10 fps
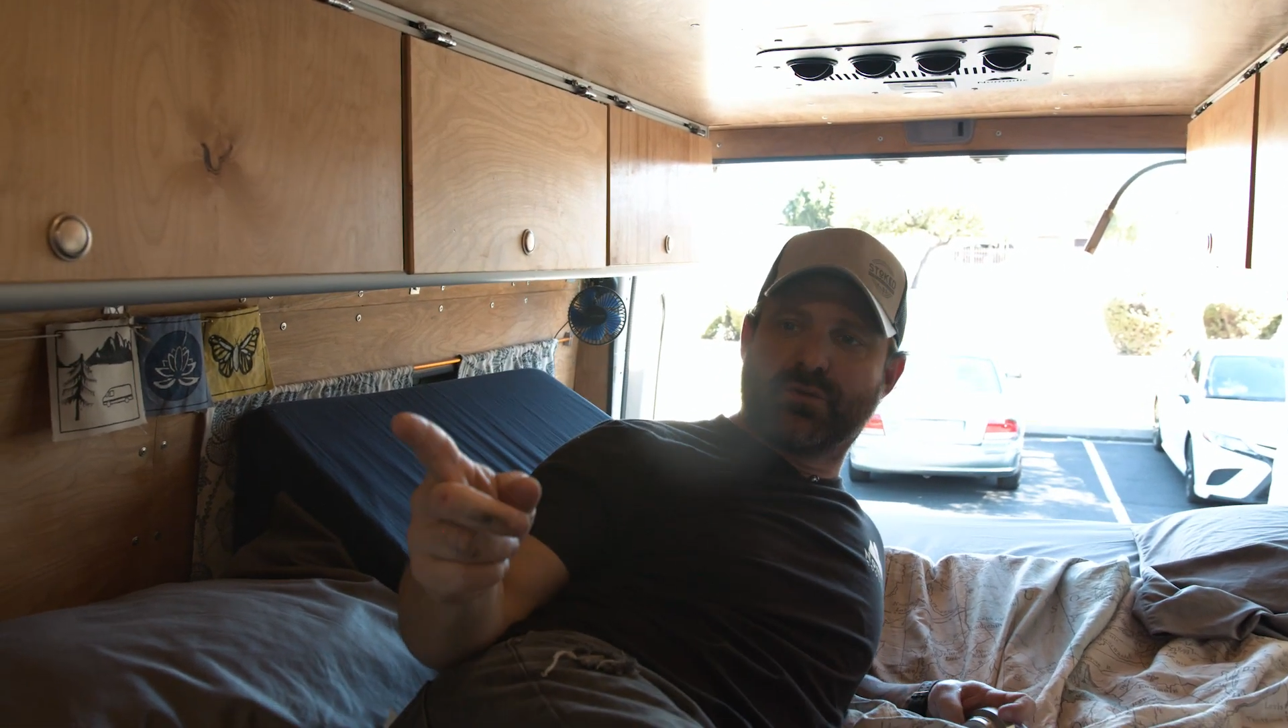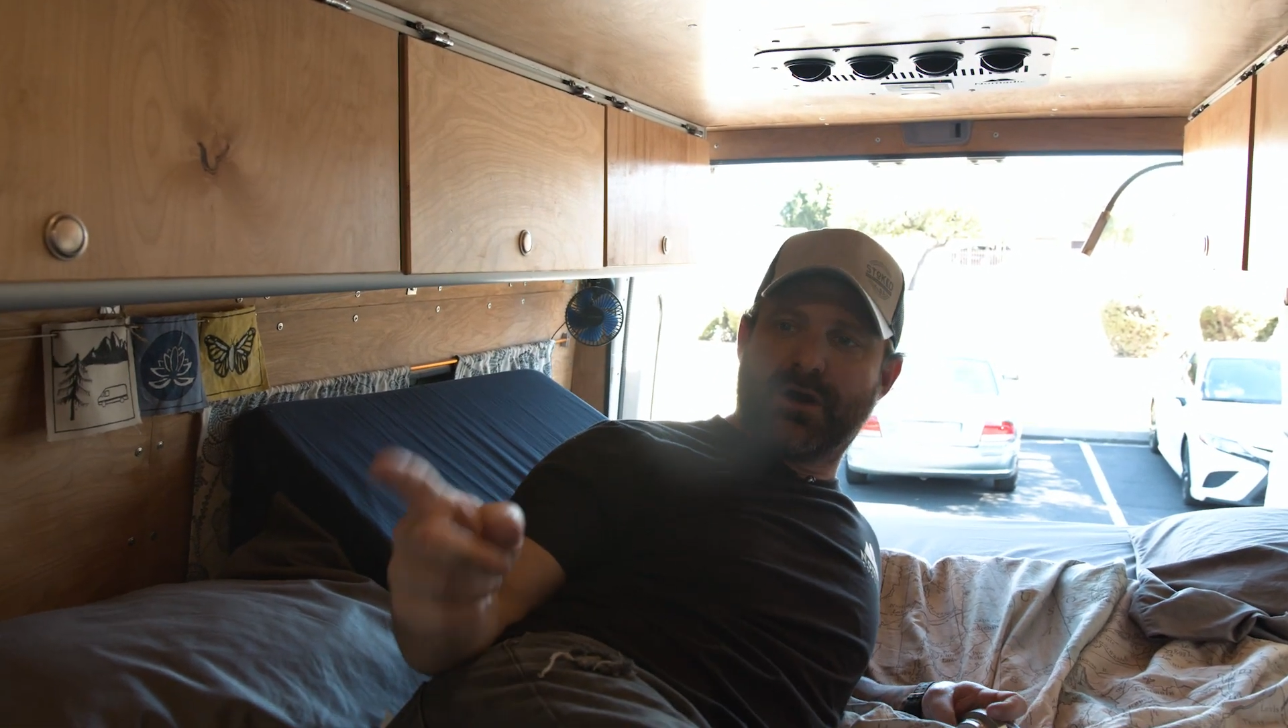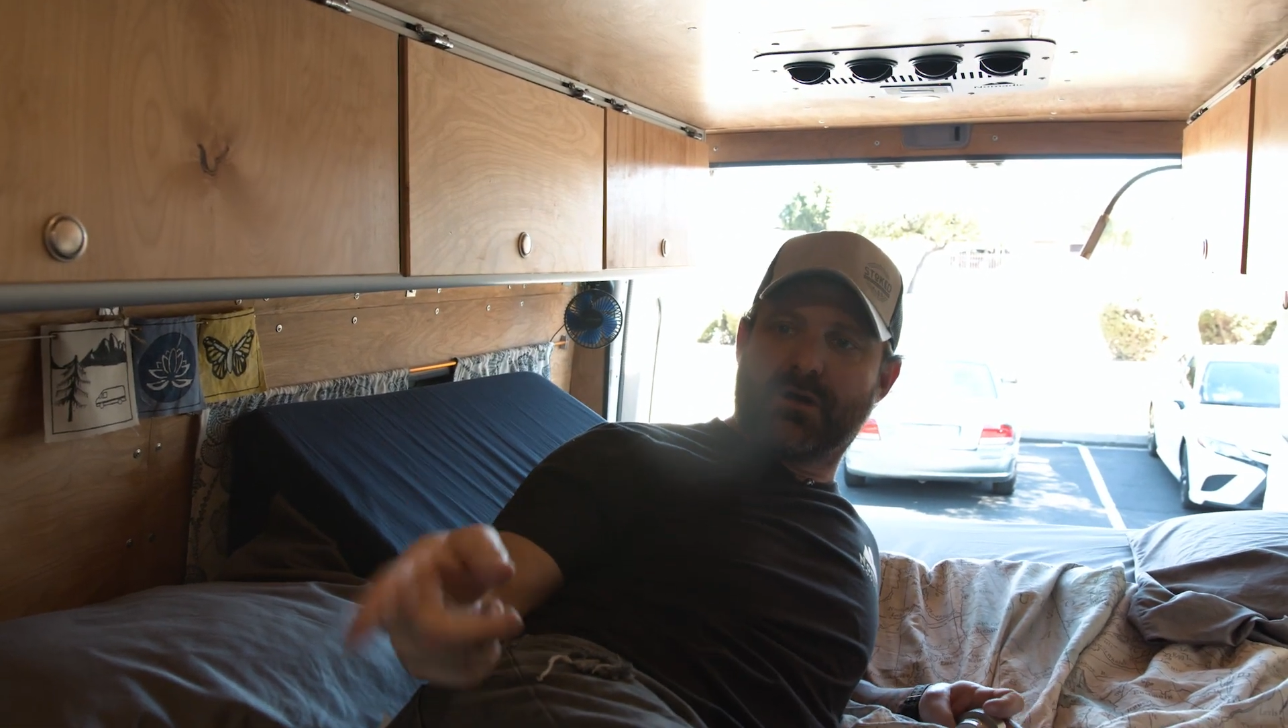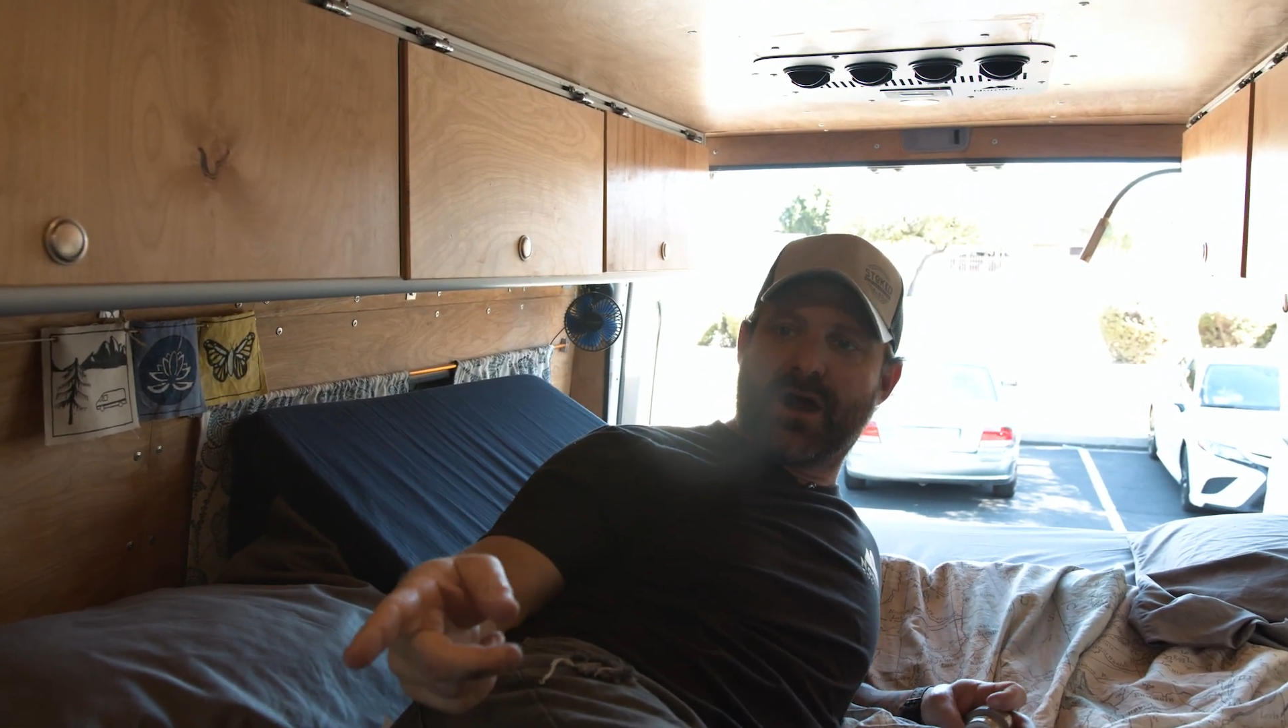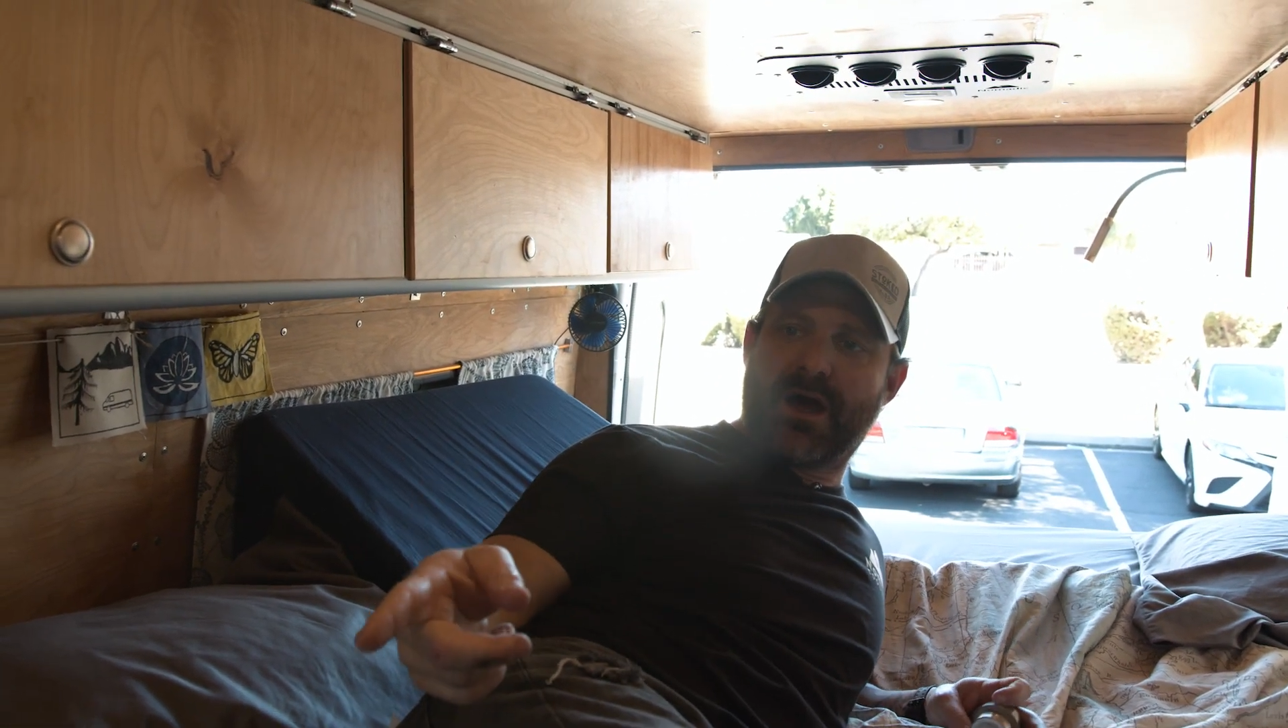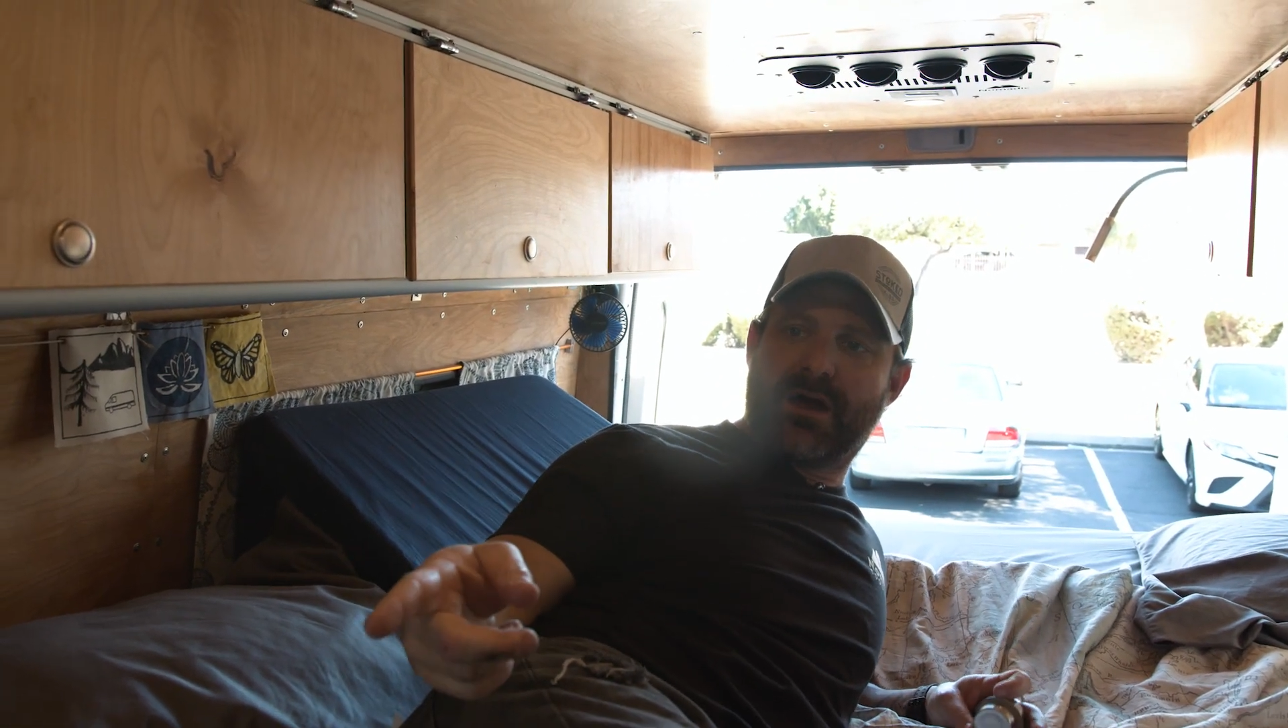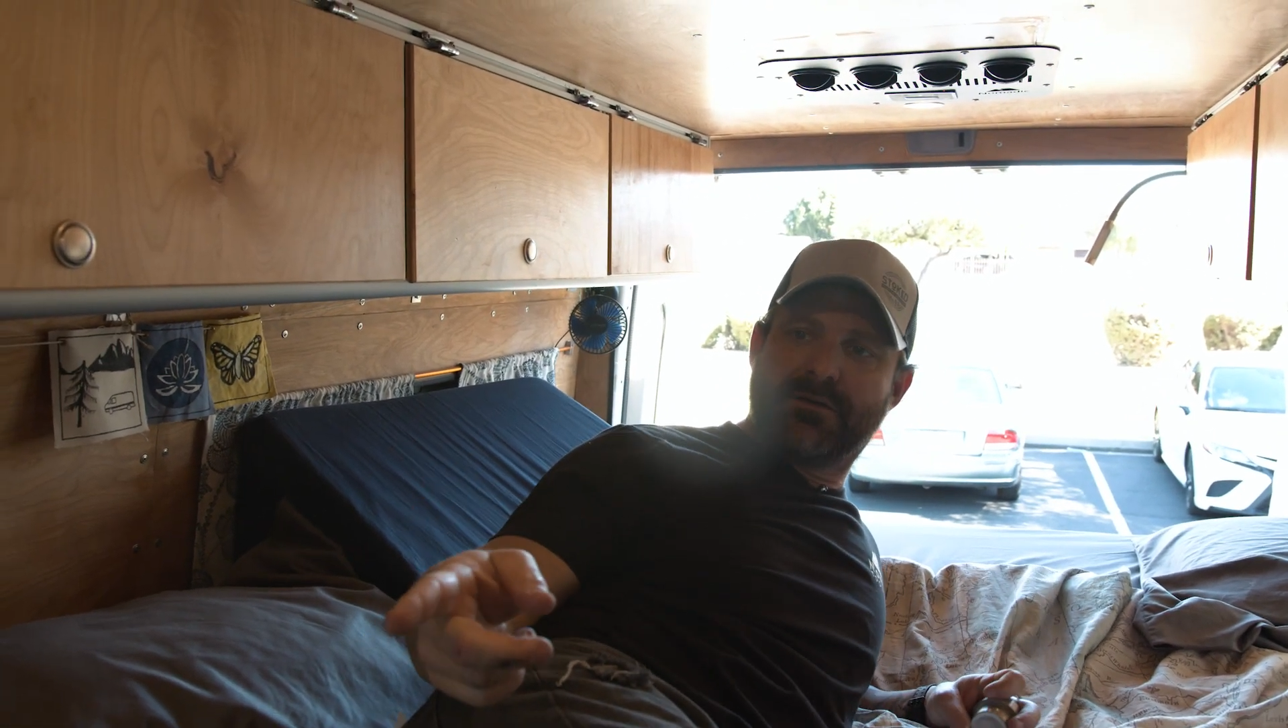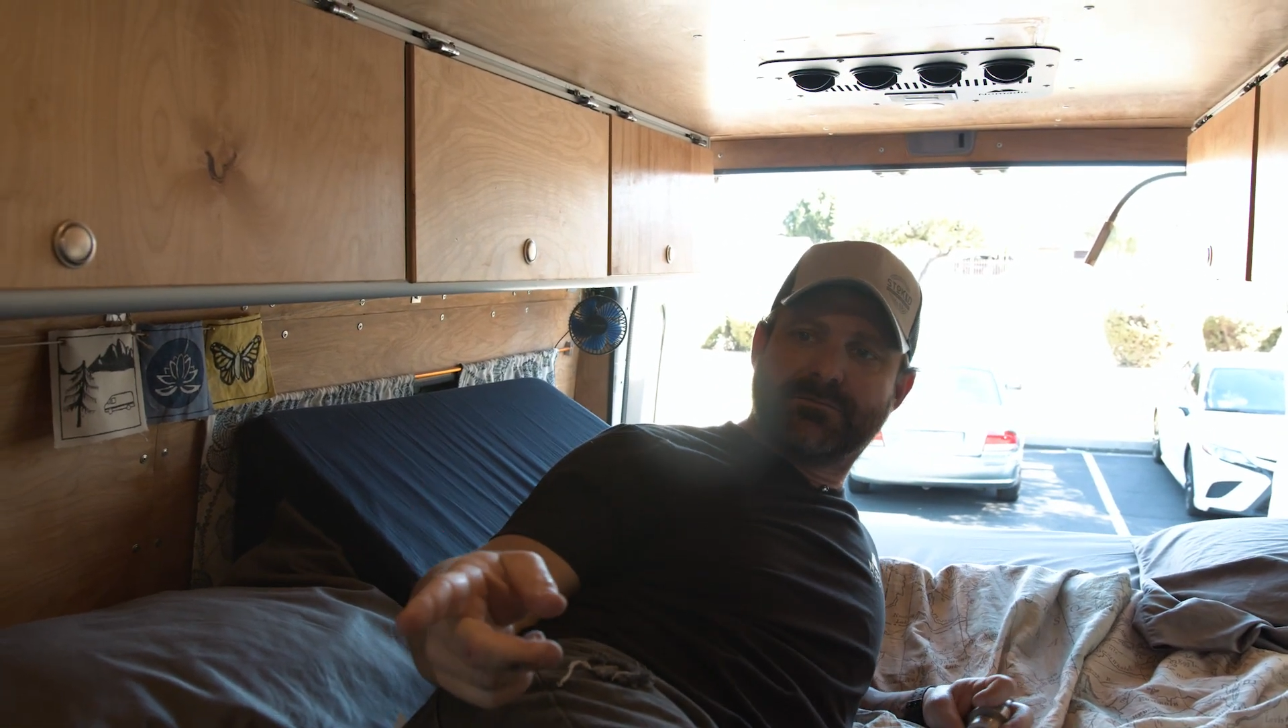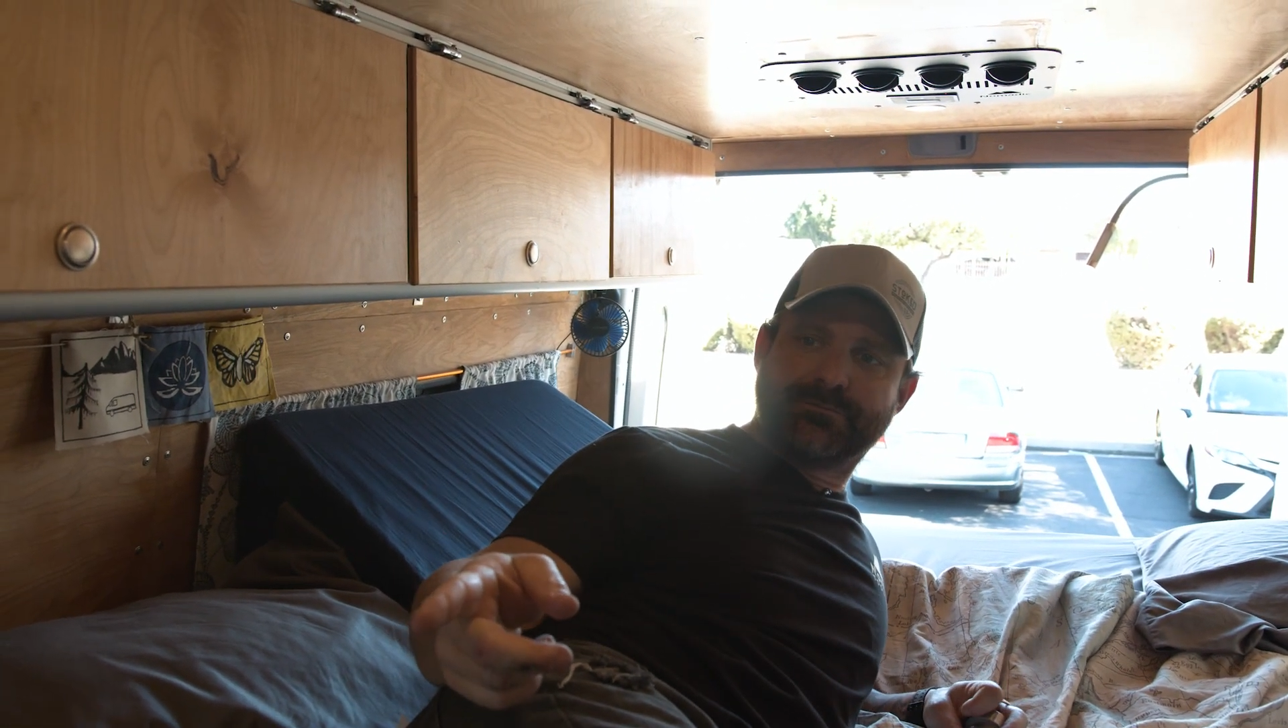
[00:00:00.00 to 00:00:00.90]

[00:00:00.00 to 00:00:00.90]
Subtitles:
we're at